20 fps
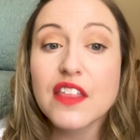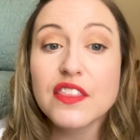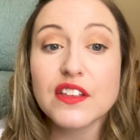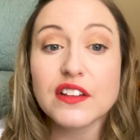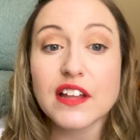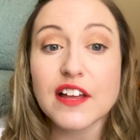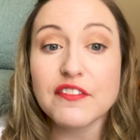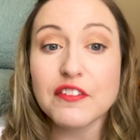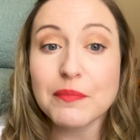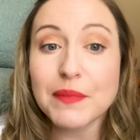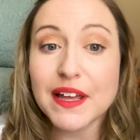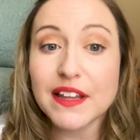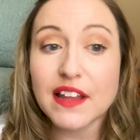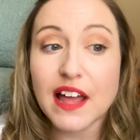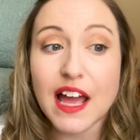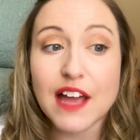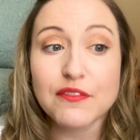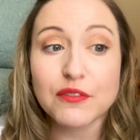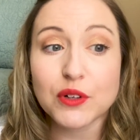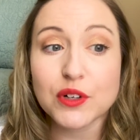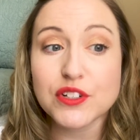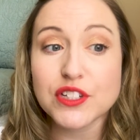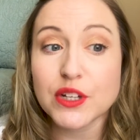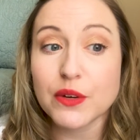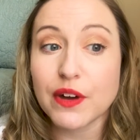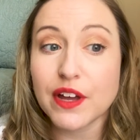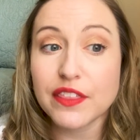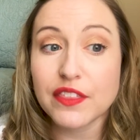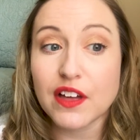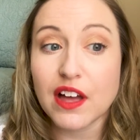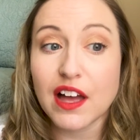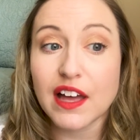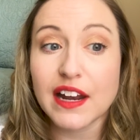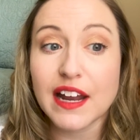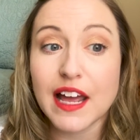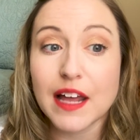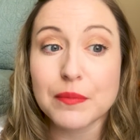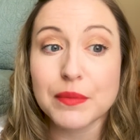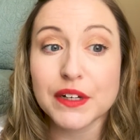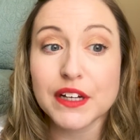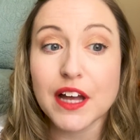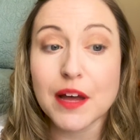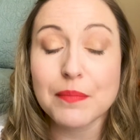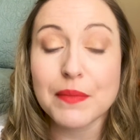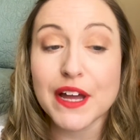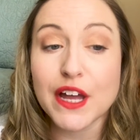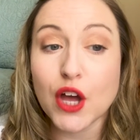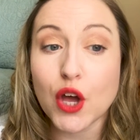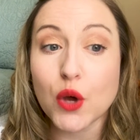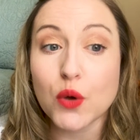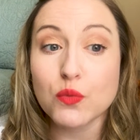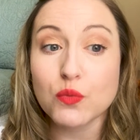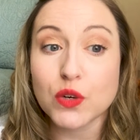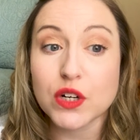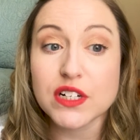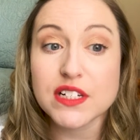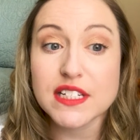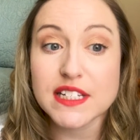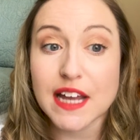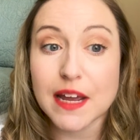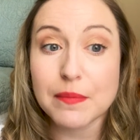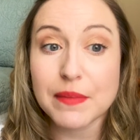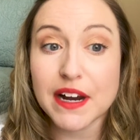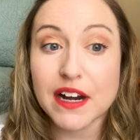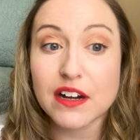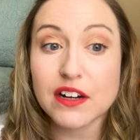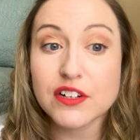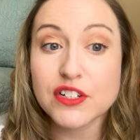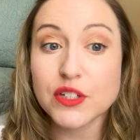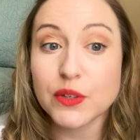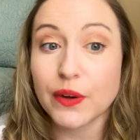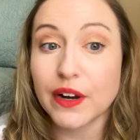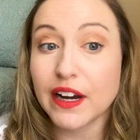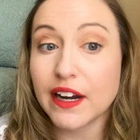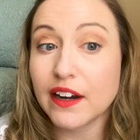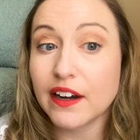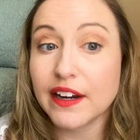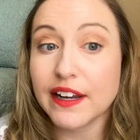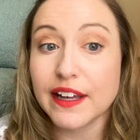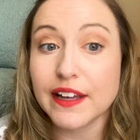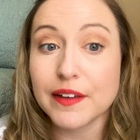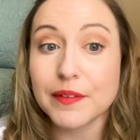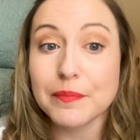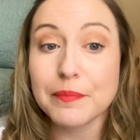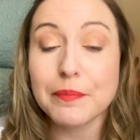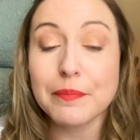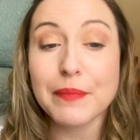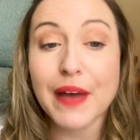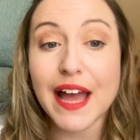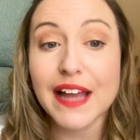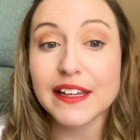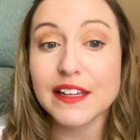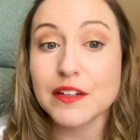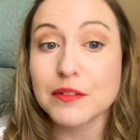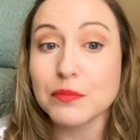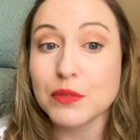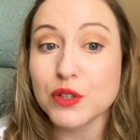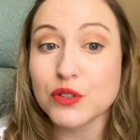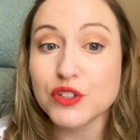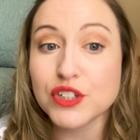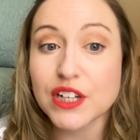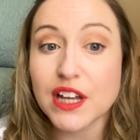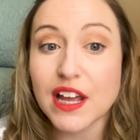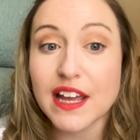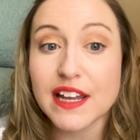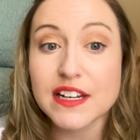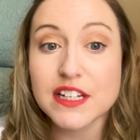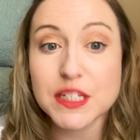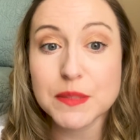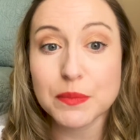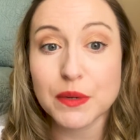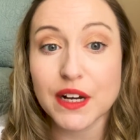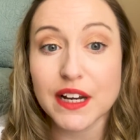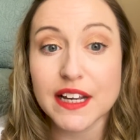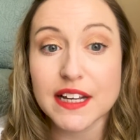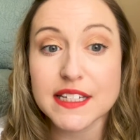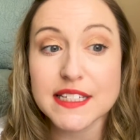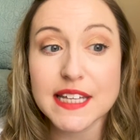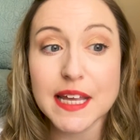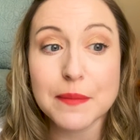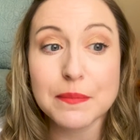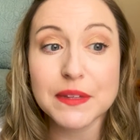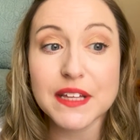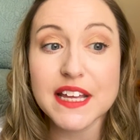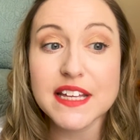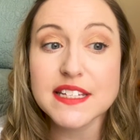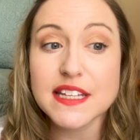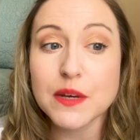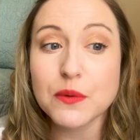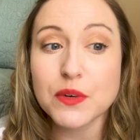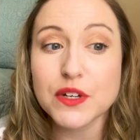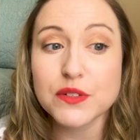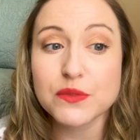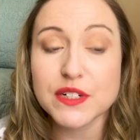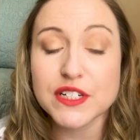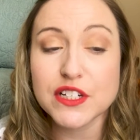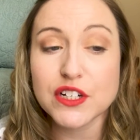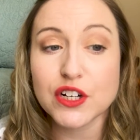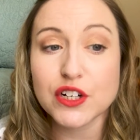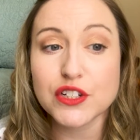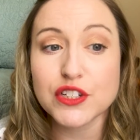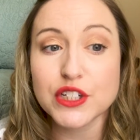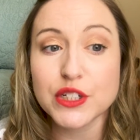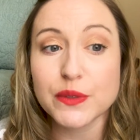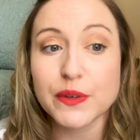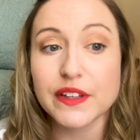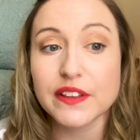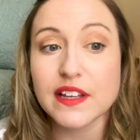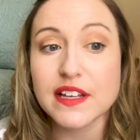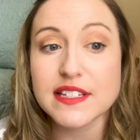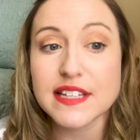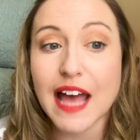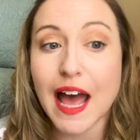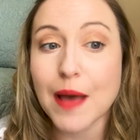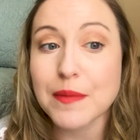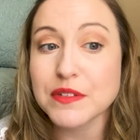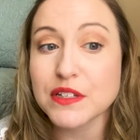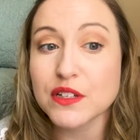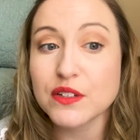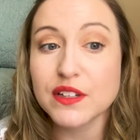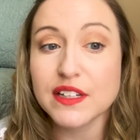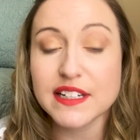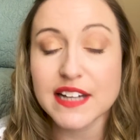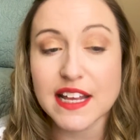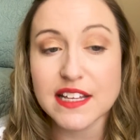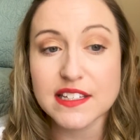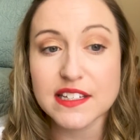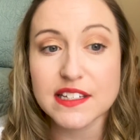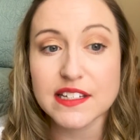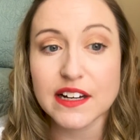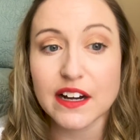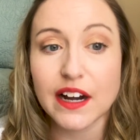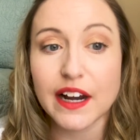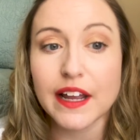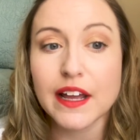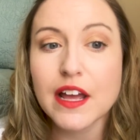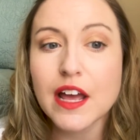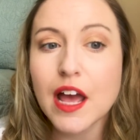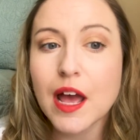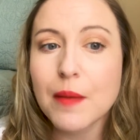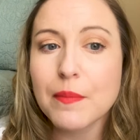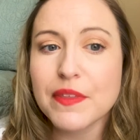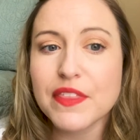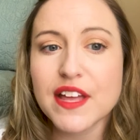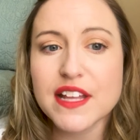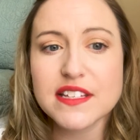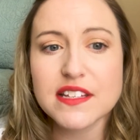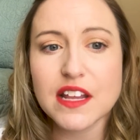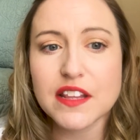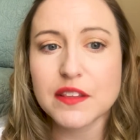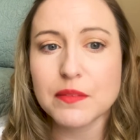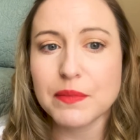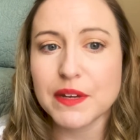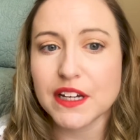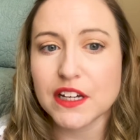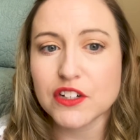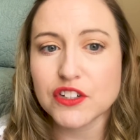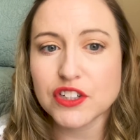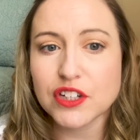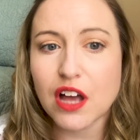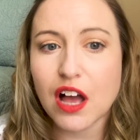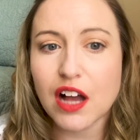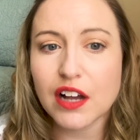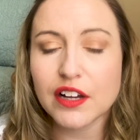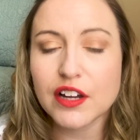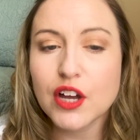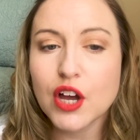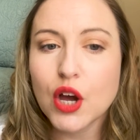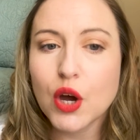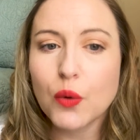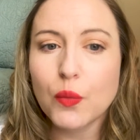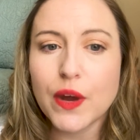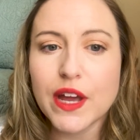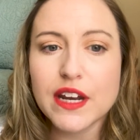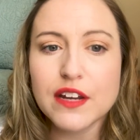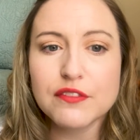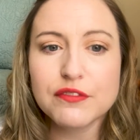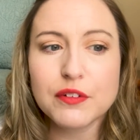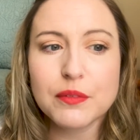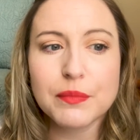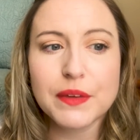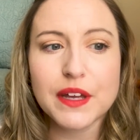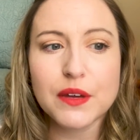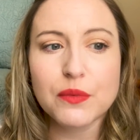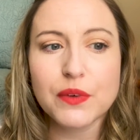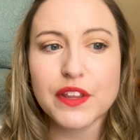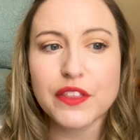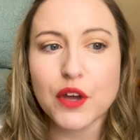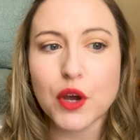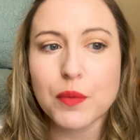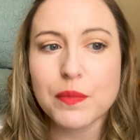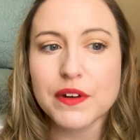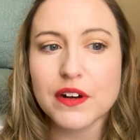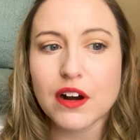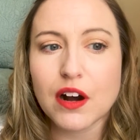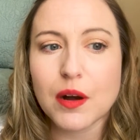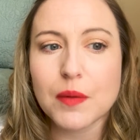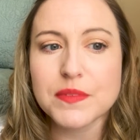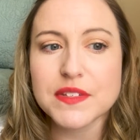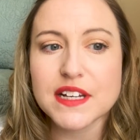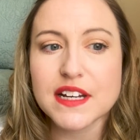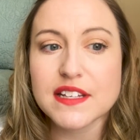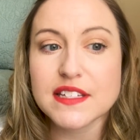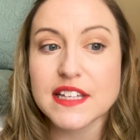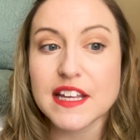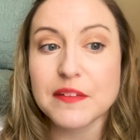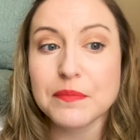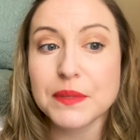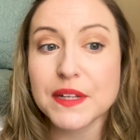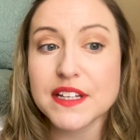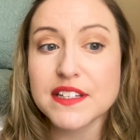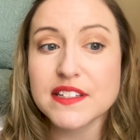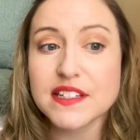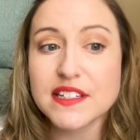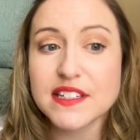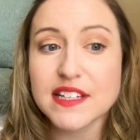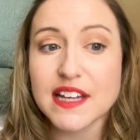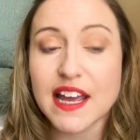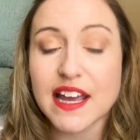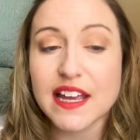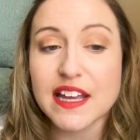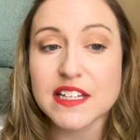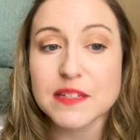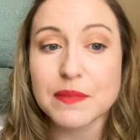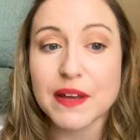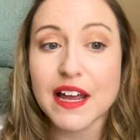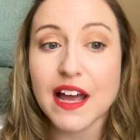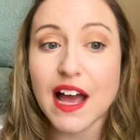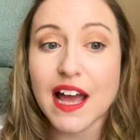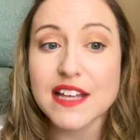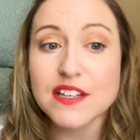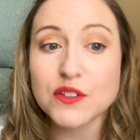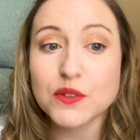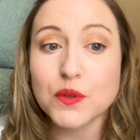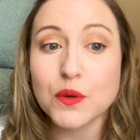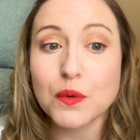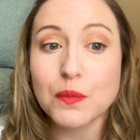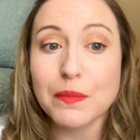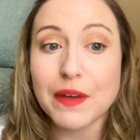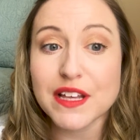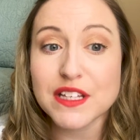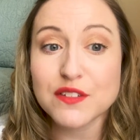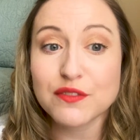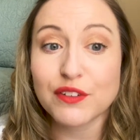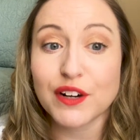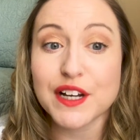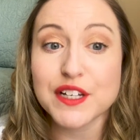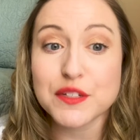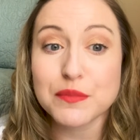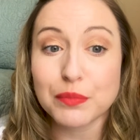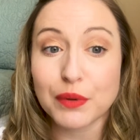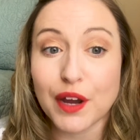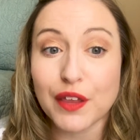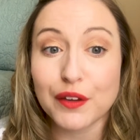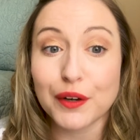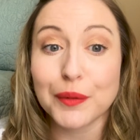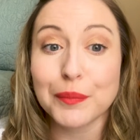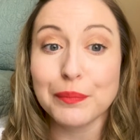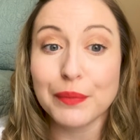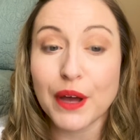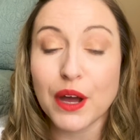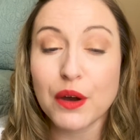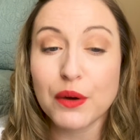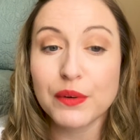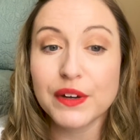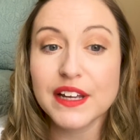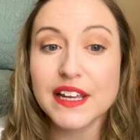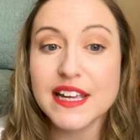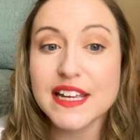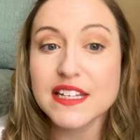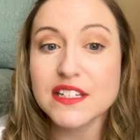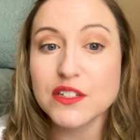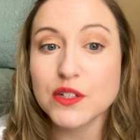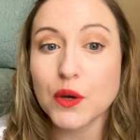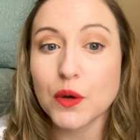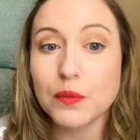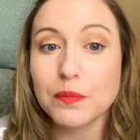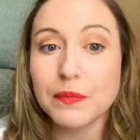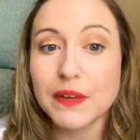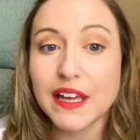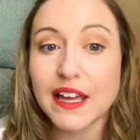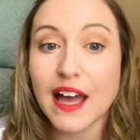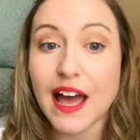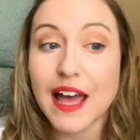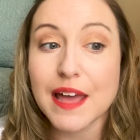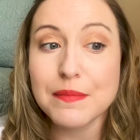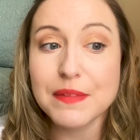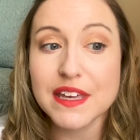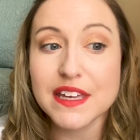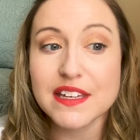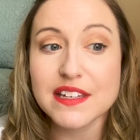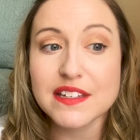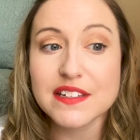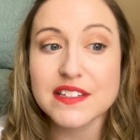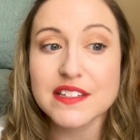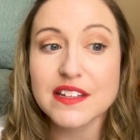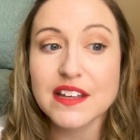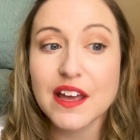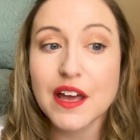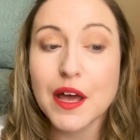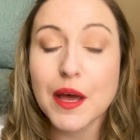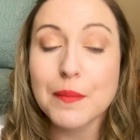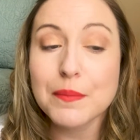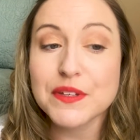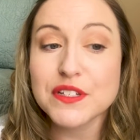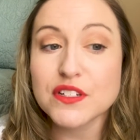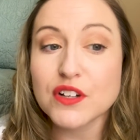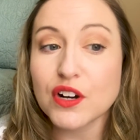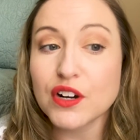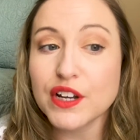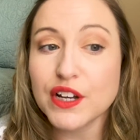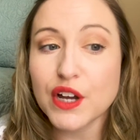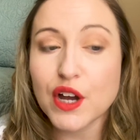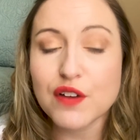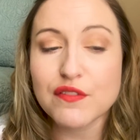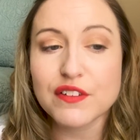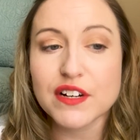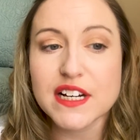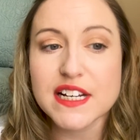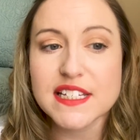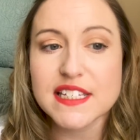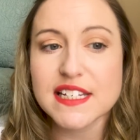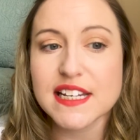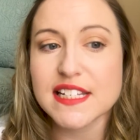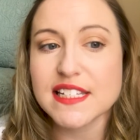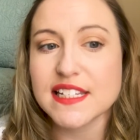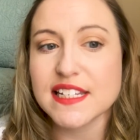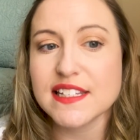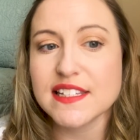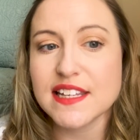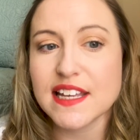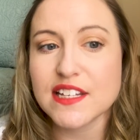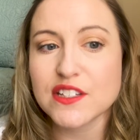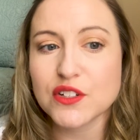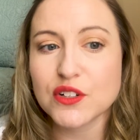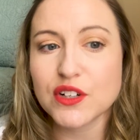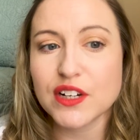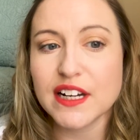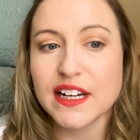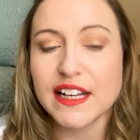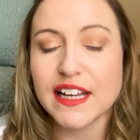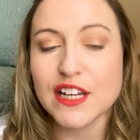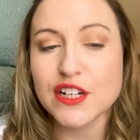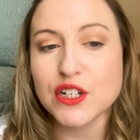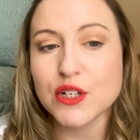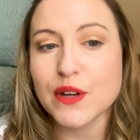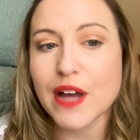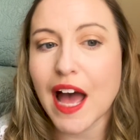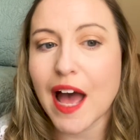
The love of my life, or so I thought, had become my own worst nightmare. So here I am, back in Moonshine Springs, a place I wouldn't return to unless absolutely necessary, but that's not the biggest shock. Waiting for me with open arms and a safe place to stay is my high school best friend's brother, Beau. He's told me I'm his, but starting over isn't as easy as creating a new